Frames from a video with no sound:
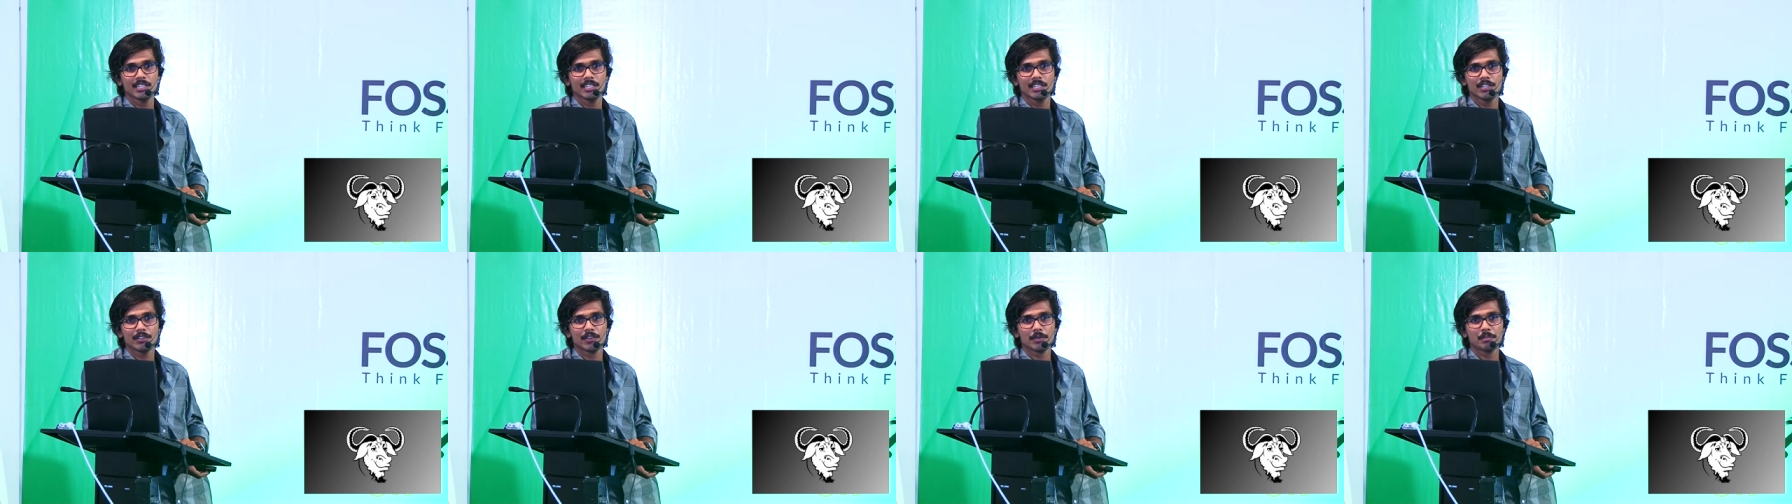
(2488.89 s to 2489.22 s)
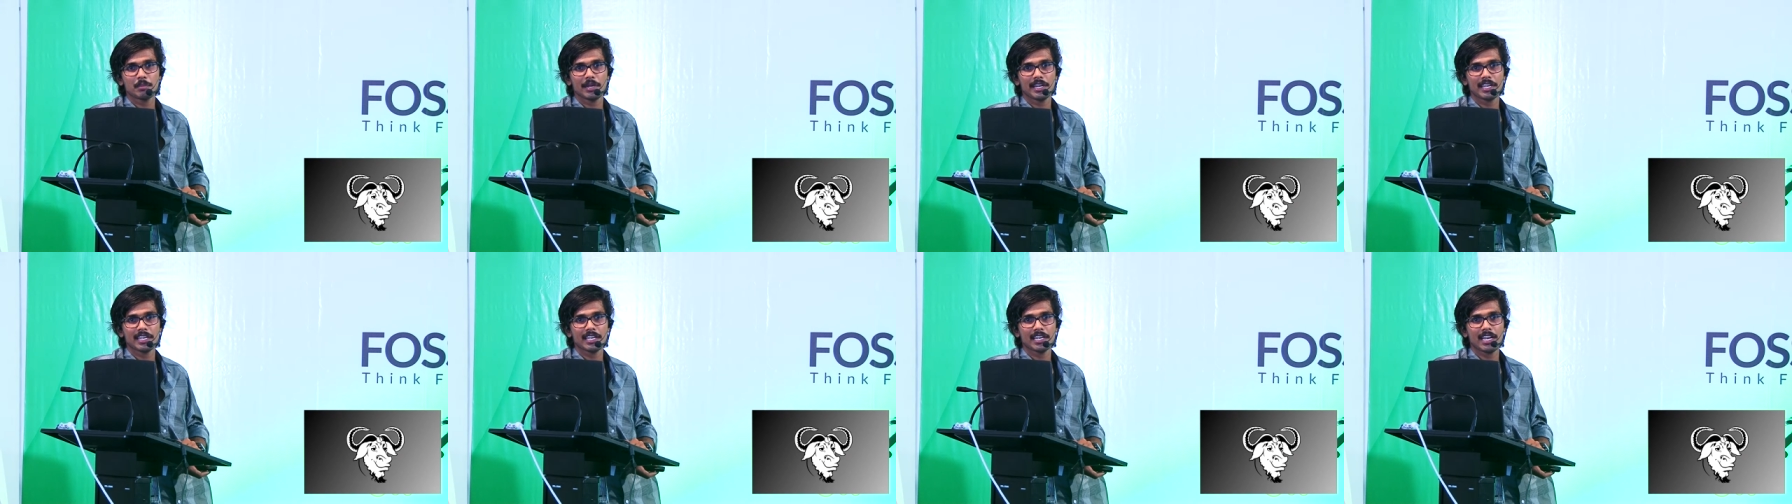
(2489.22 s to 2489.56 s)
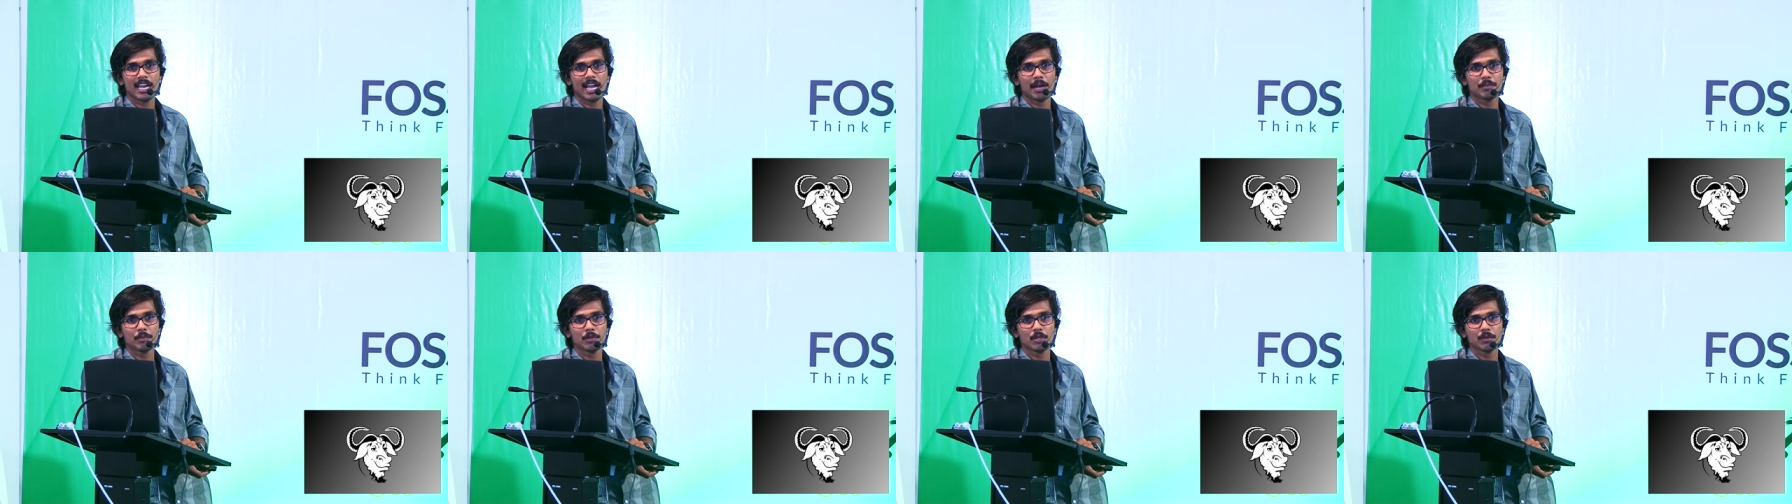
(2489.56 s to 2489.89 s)
If you're buying a
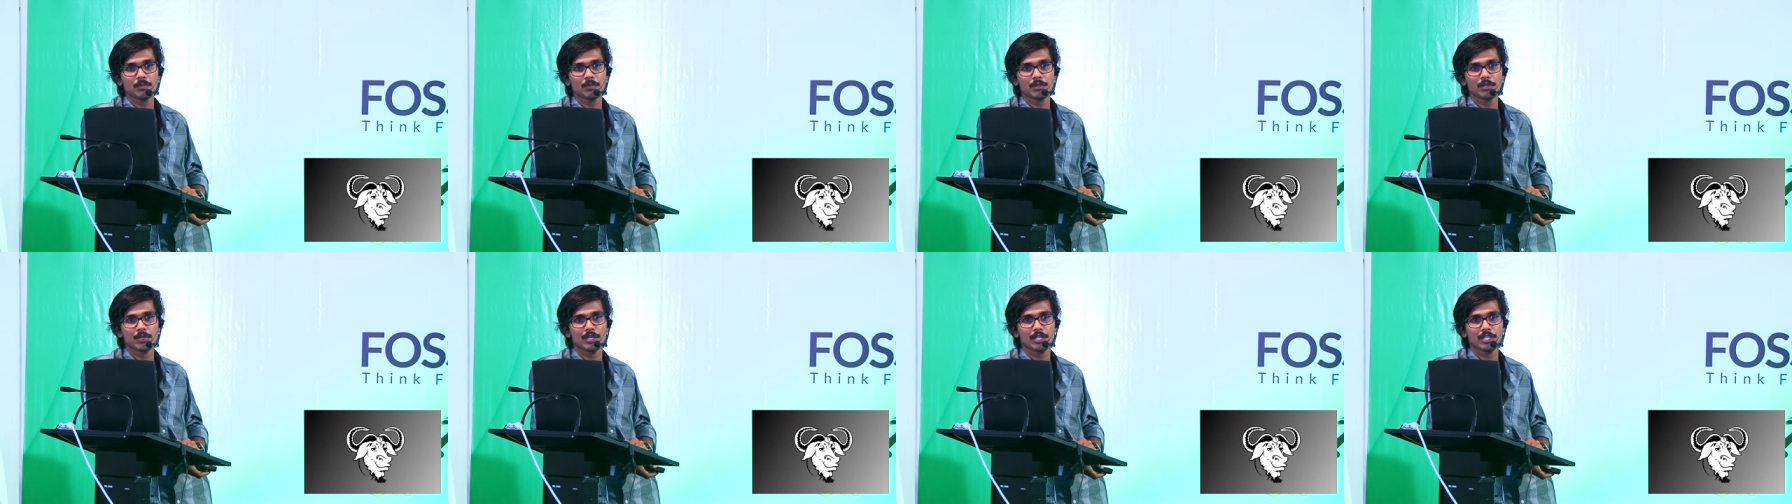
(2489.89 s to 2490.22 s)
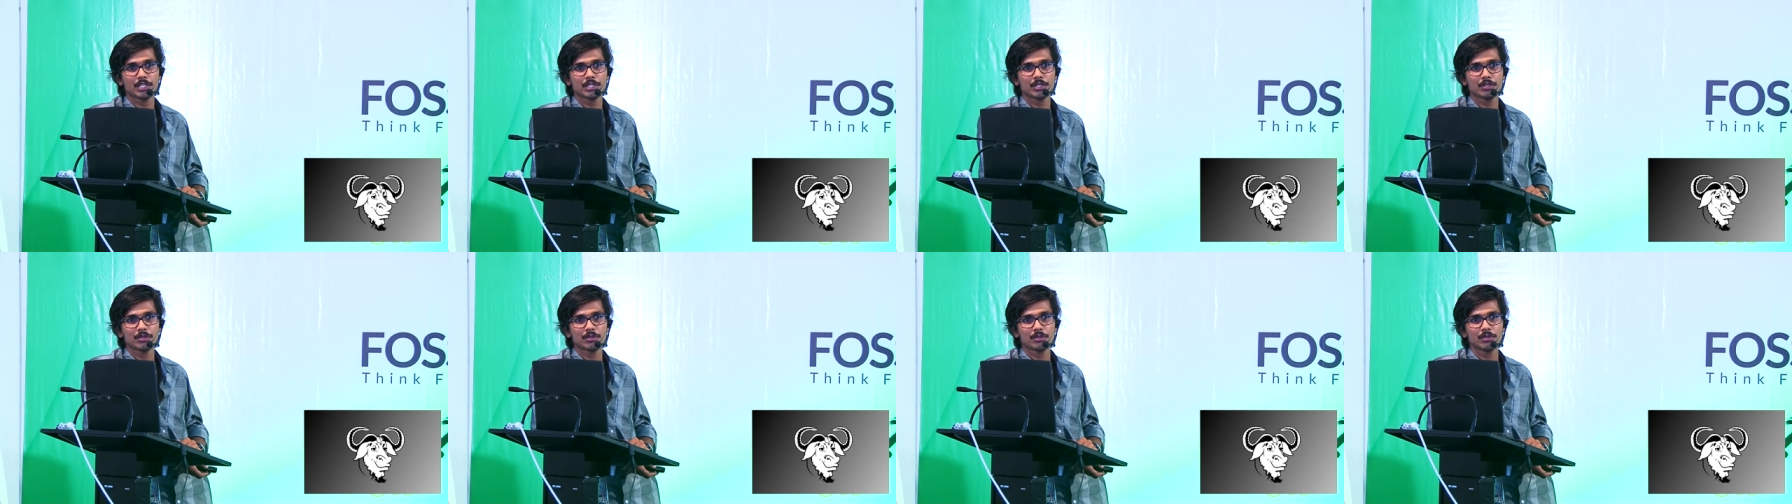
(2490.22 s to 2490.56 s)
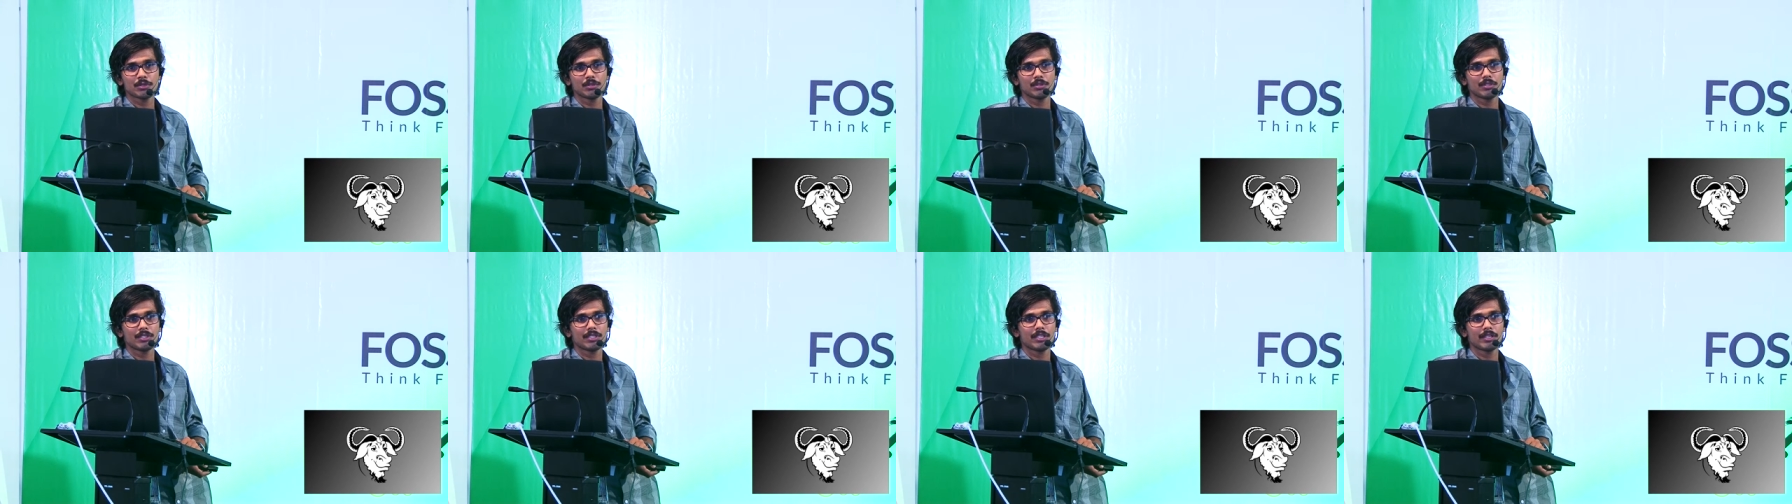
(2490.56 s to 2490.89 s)
laptop, you have to
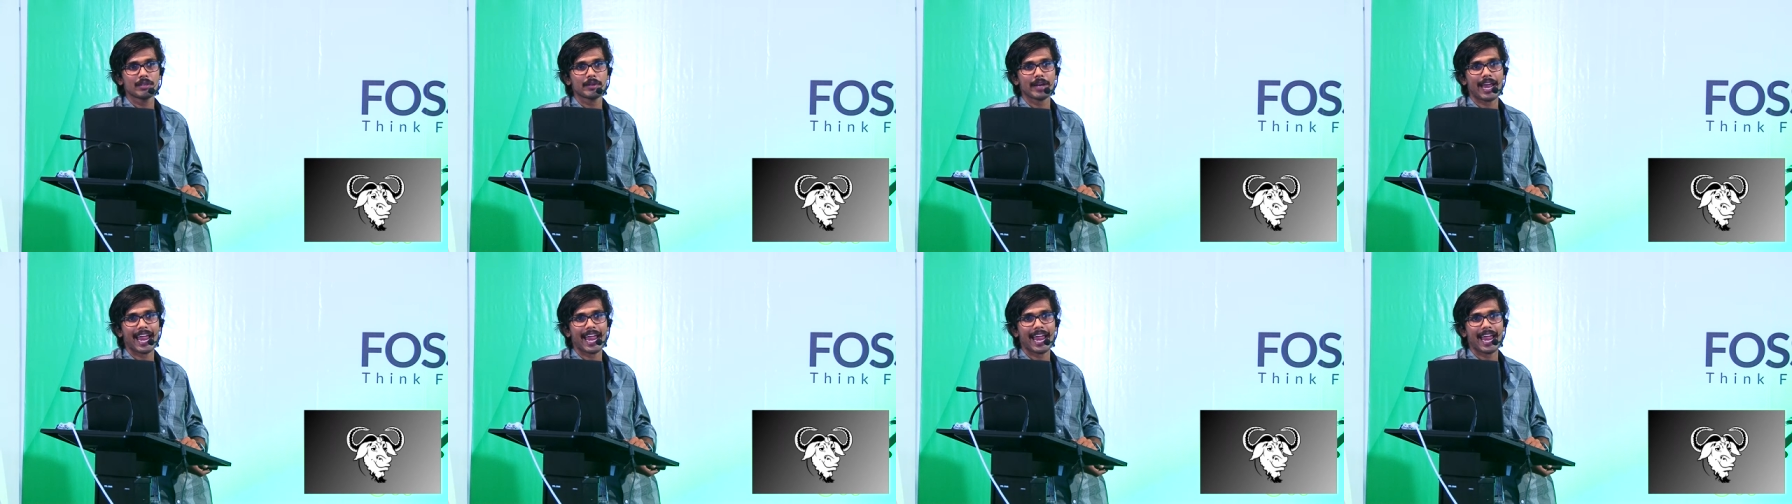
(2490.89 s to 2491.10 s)
uh,